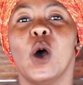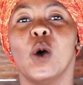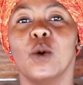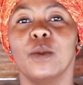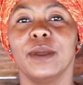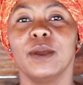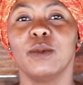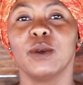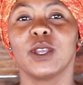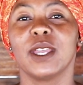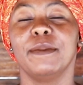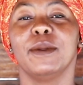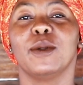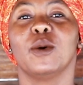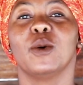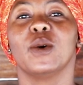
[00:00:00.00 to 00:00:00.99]
homey, we
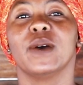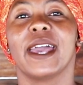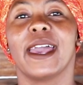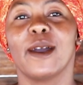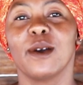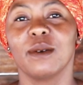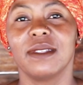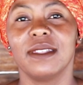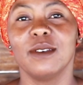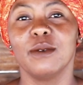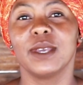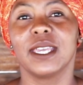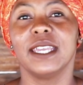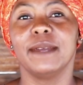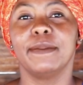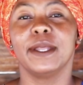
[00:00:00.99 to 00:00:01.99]
keep it all healthy, we
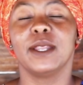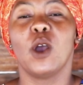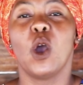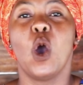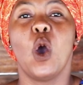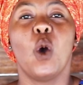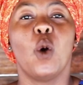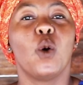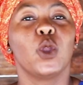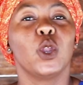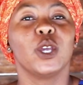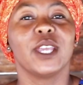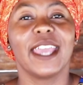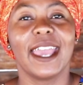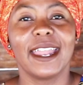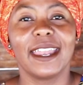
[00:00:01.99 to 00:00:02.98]
keep it all
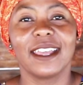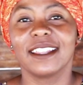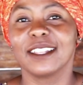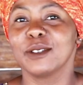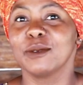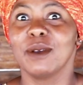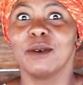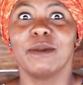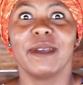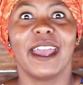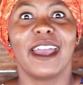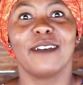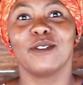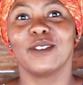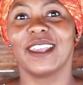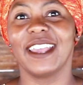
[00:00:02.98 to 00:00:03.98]
organic. This is where we
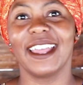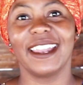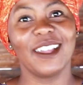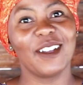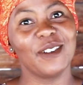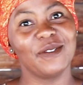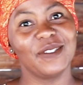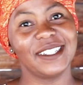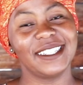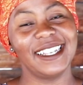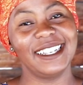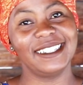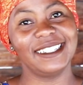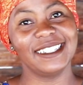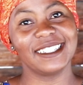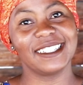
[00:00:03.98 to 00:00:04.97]
have organic
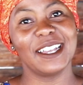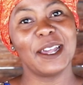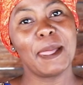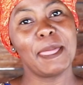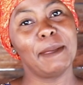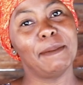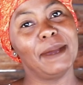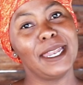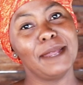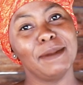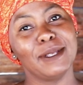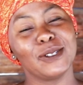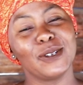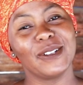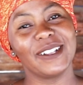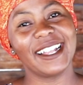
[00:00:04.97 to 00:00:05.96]
conversations. My name
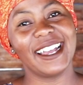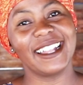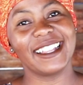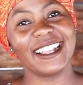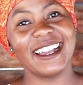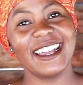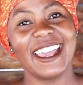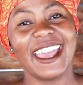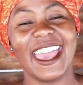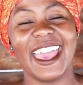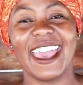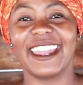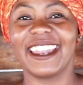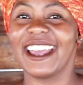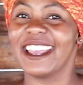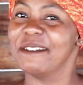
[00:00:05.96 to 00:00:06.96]
is Mandlandra,
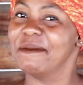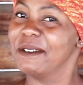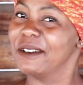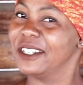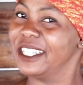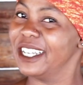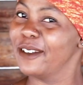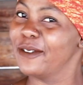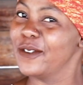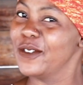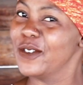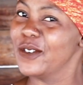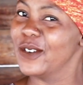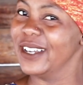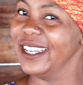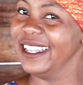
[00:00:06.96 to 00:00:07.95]
and I am your chef
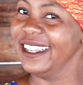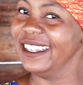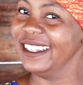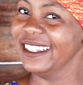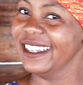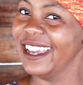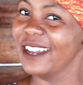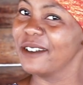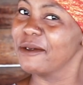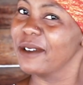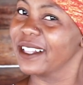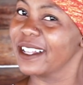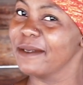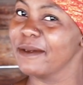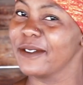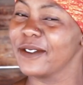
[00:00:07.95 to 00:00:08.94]
Noni, and
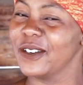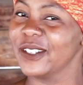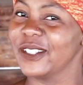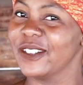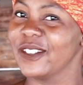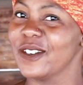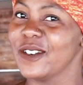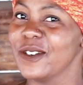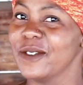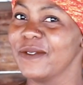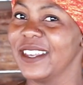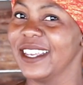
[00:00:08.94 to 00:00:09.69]
welcome of course to the home